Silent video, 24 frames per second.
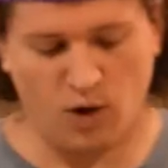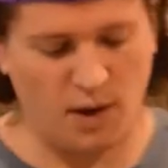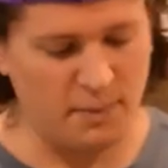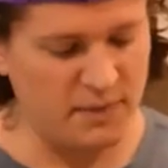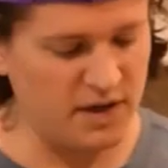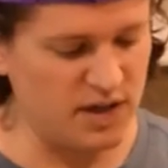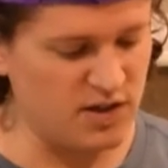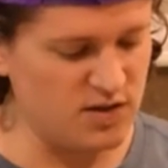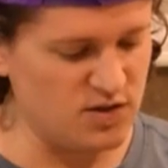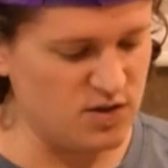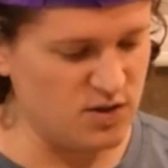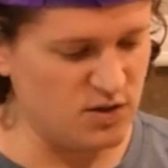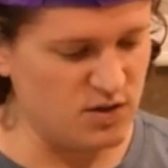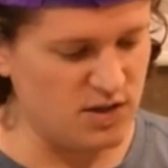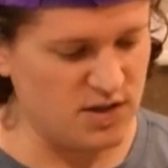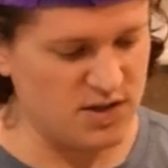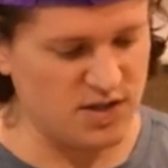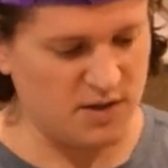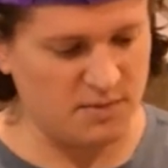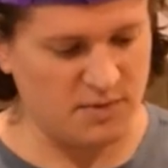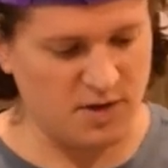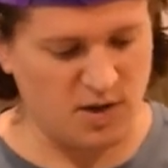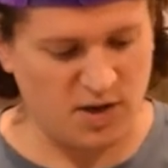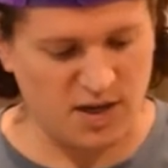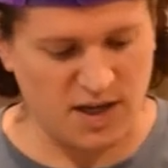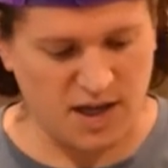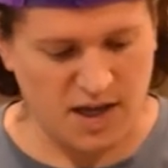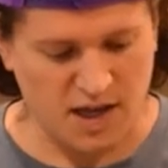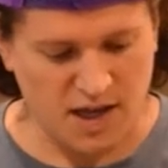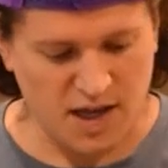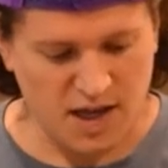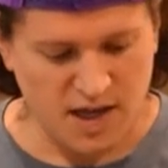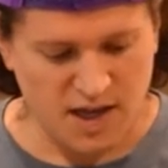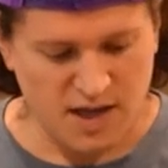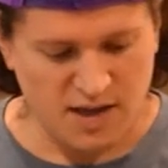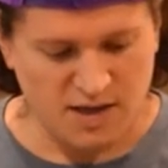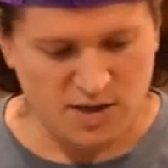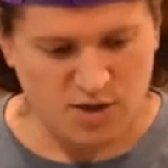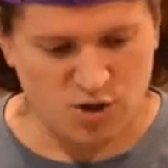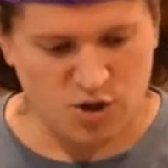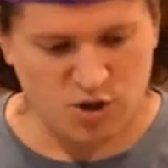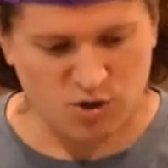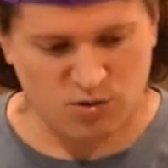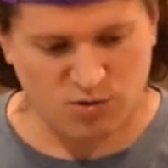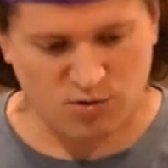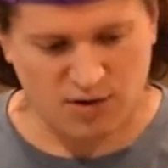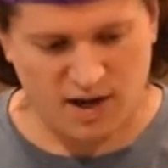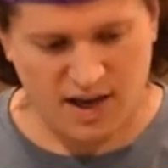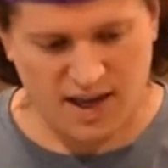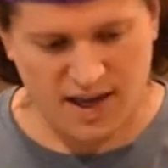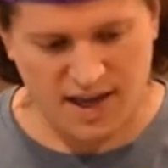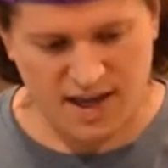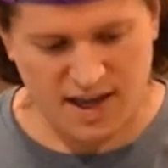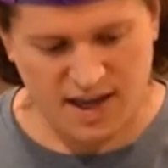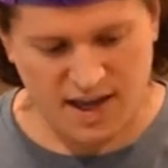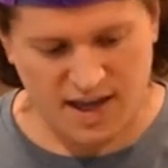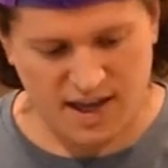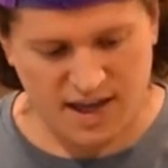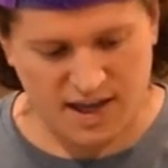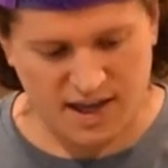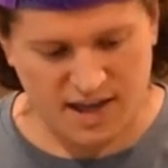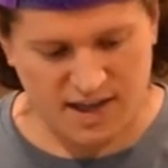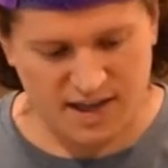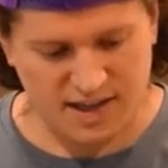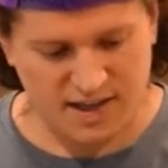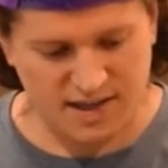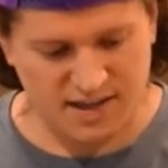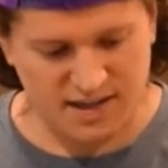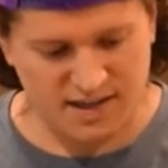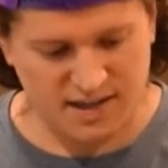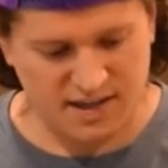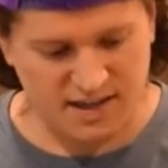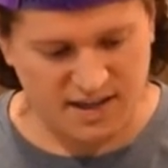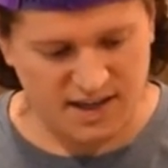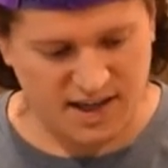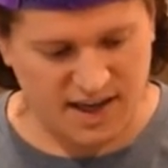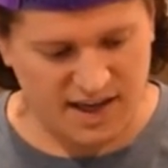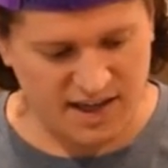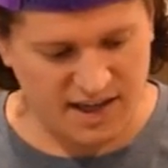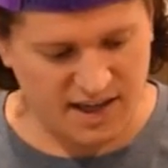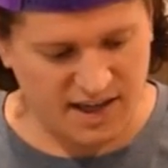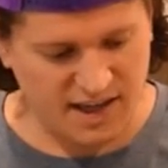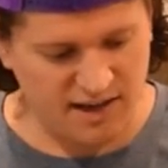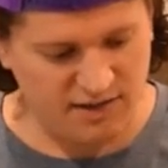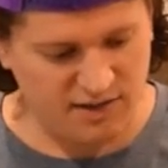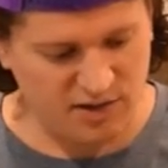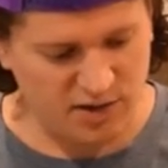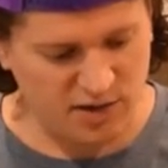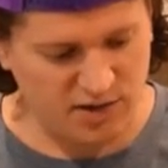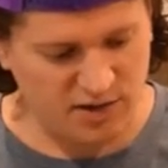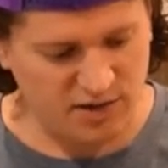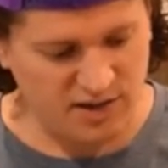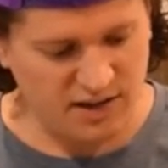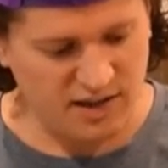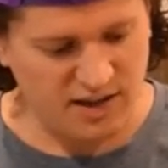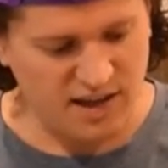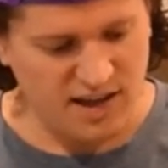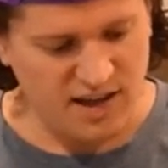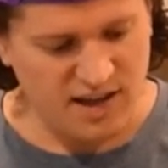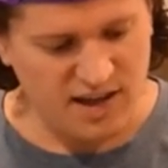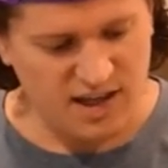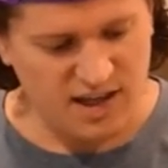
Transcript: what I'm gonna do is I'm gonna try and kind of get a little